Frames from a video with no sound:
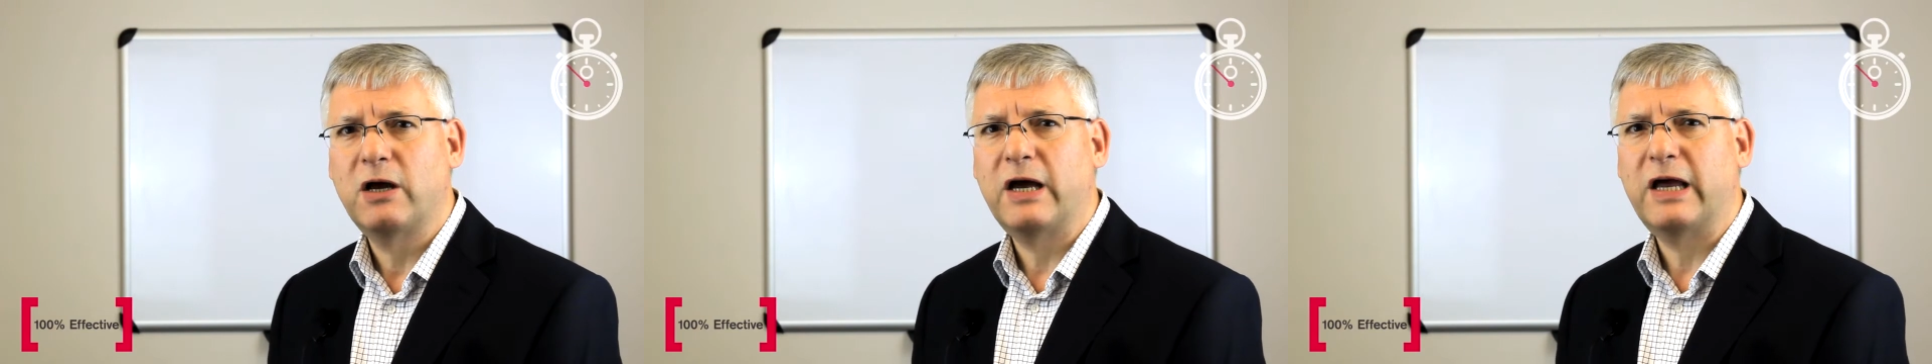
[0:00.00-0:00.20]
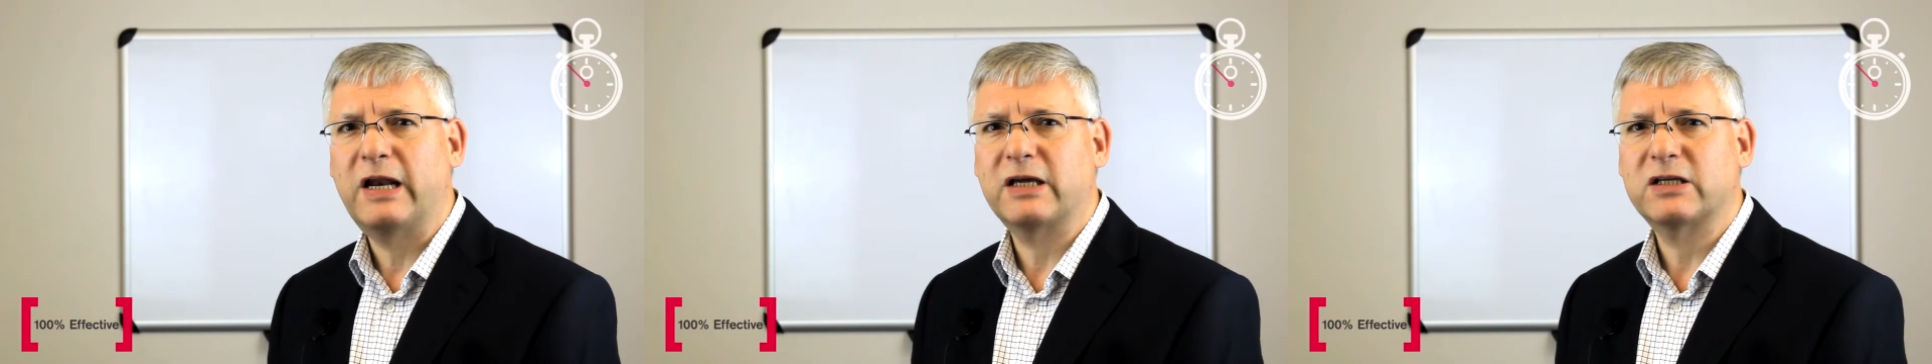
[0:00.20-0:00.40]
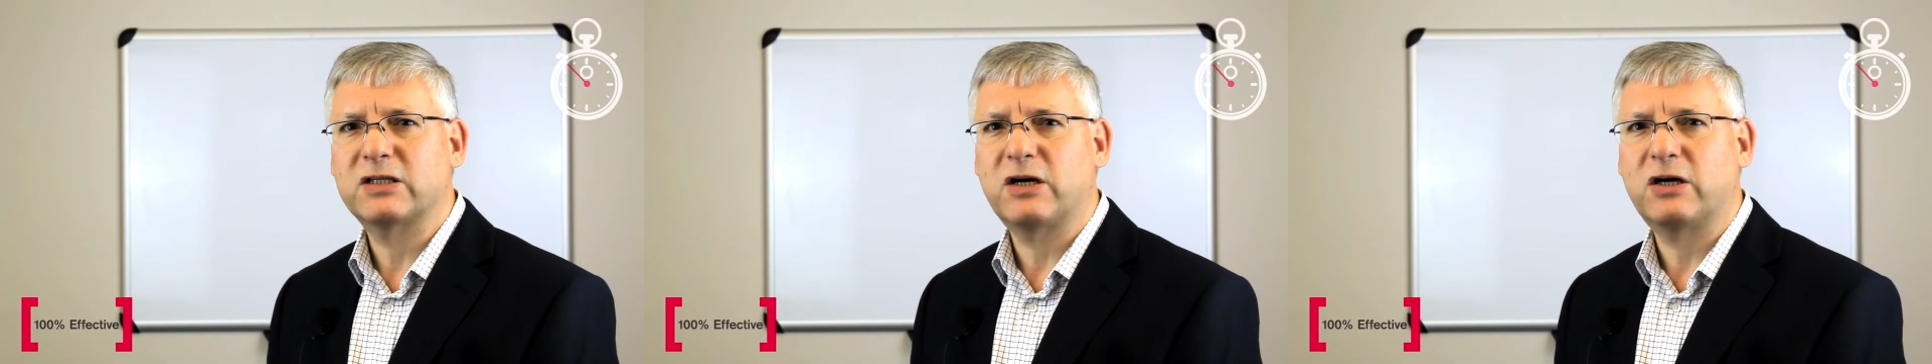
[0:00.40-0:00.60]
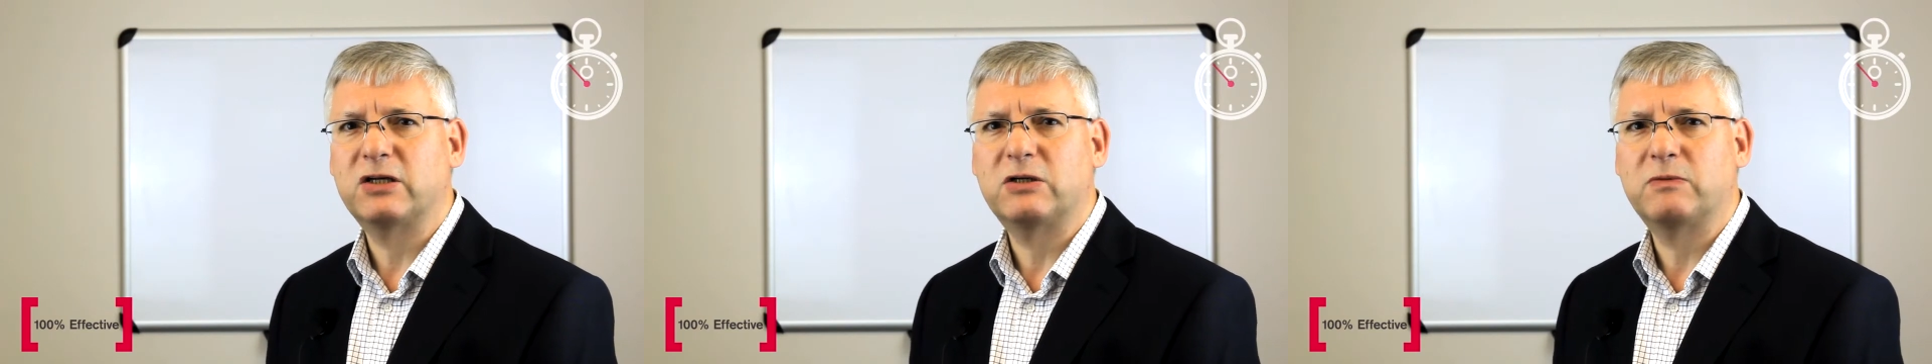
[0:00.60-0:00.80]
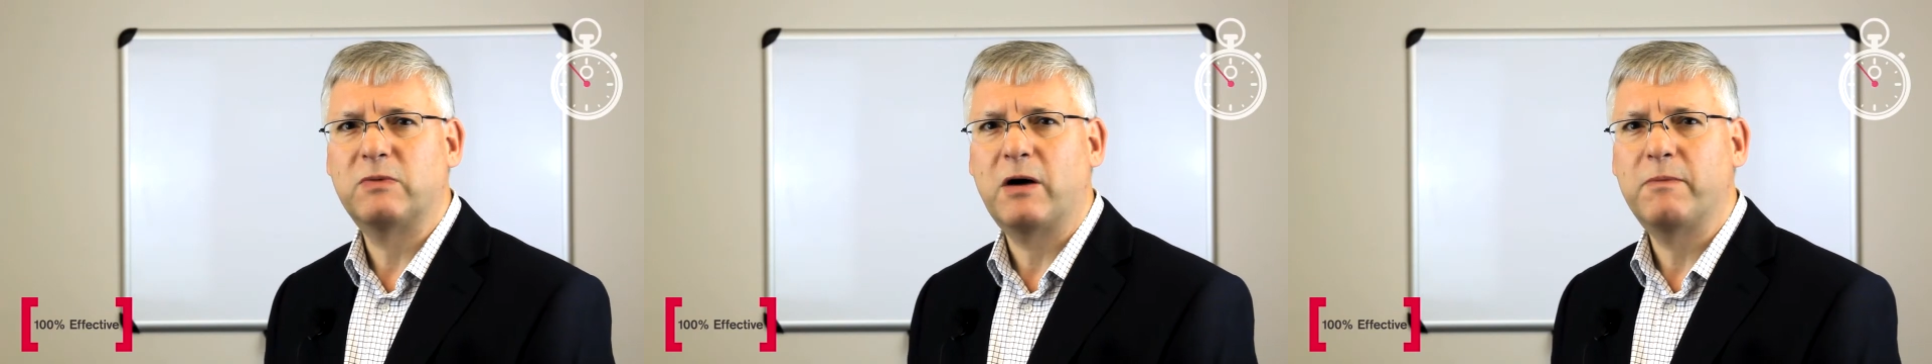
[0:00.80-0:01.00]
and
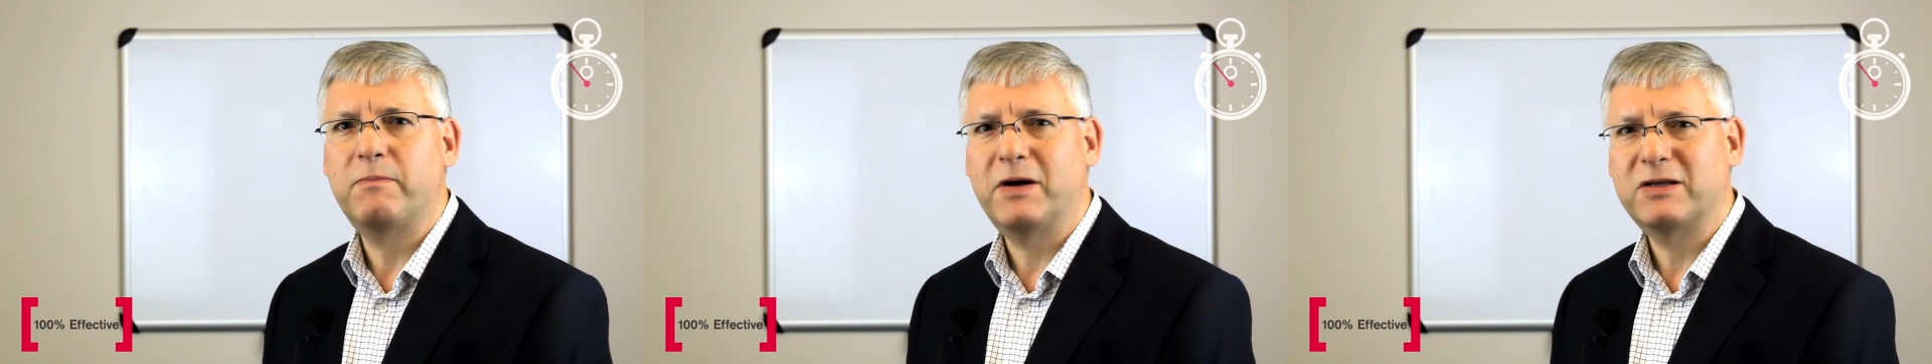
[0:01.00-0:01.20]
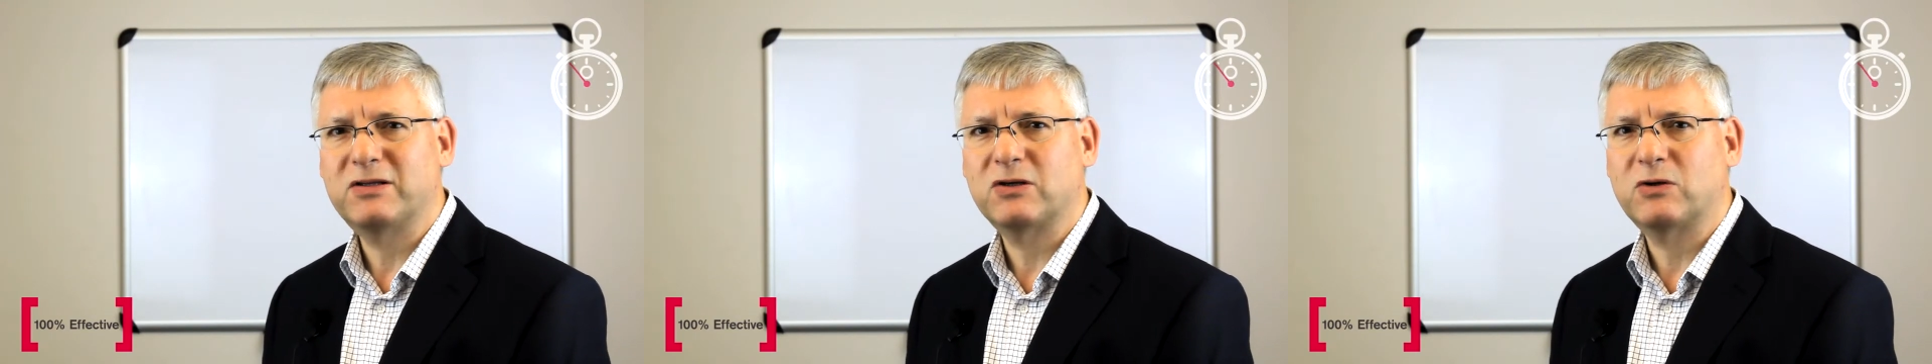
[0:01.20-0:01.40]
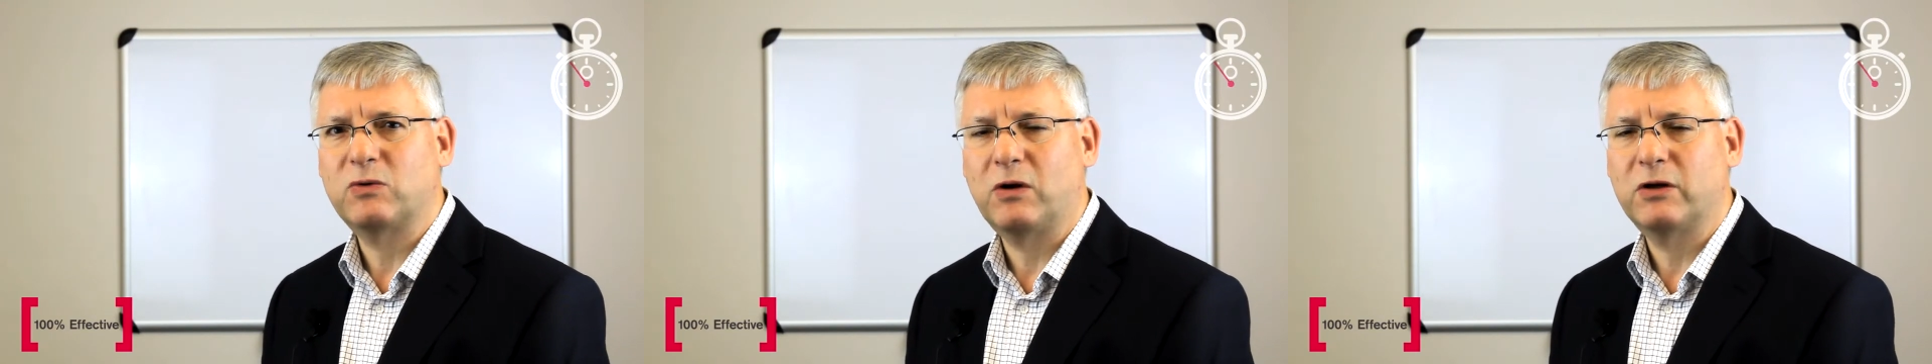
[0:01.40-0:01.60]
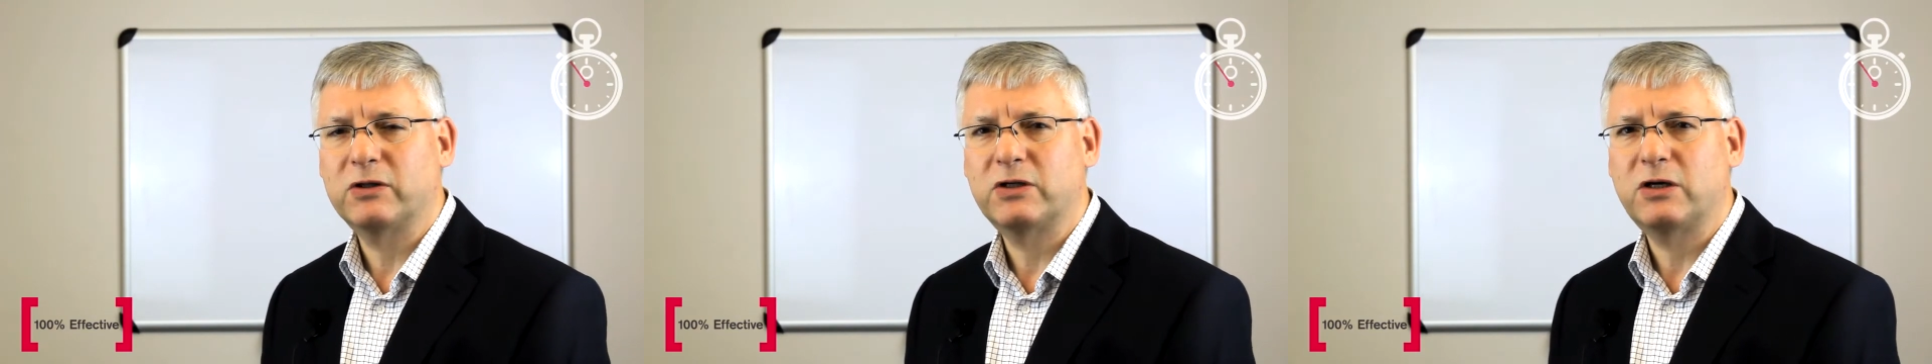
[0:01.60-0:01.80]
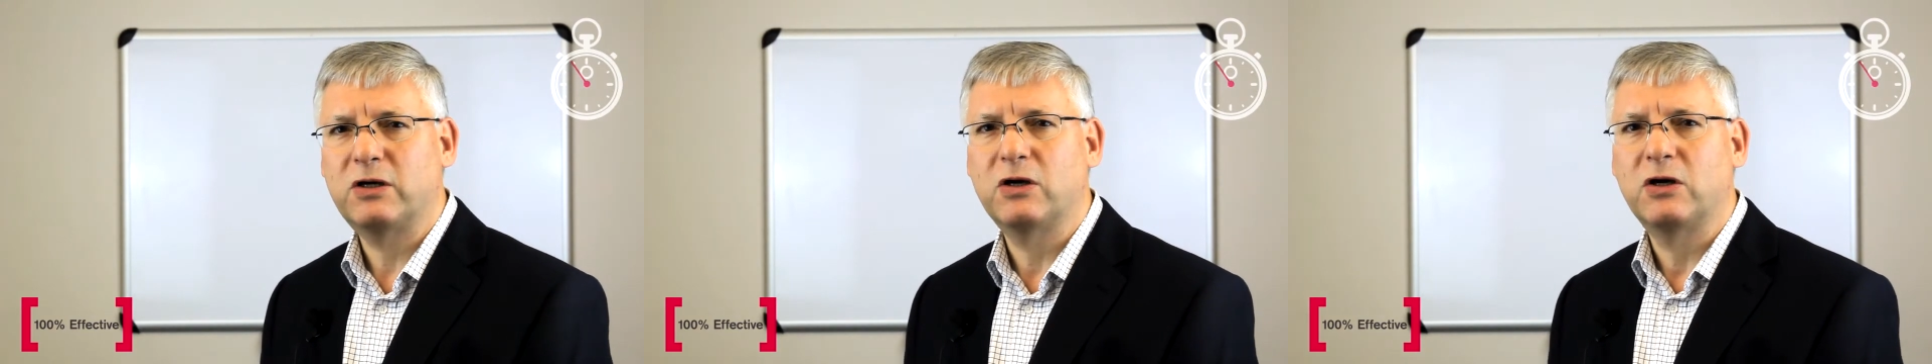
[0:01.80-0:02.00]
excited by better
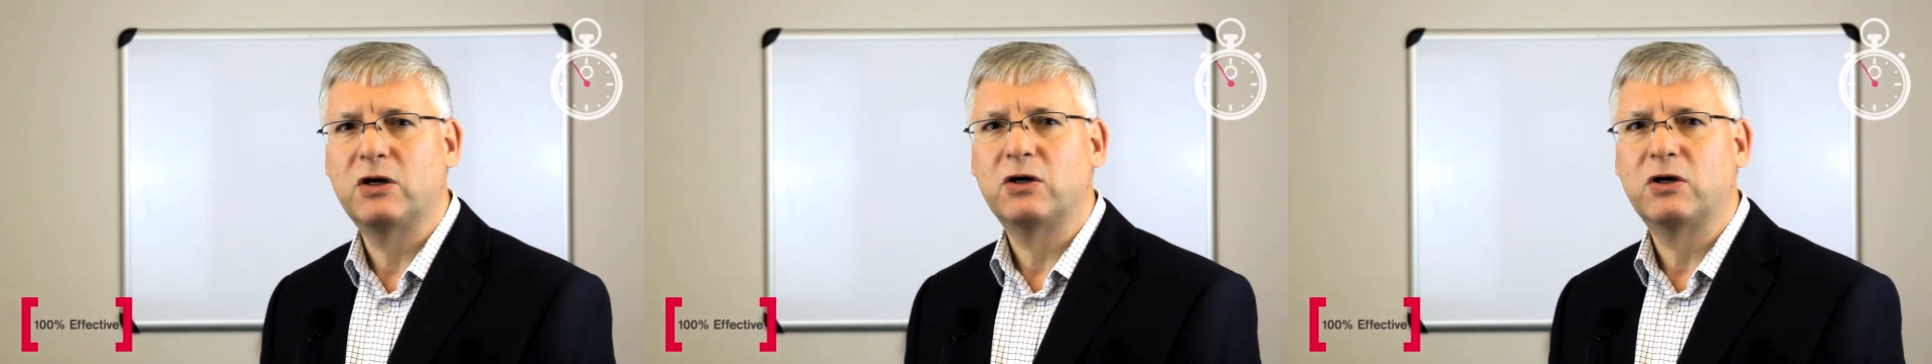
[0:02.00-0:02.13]
quality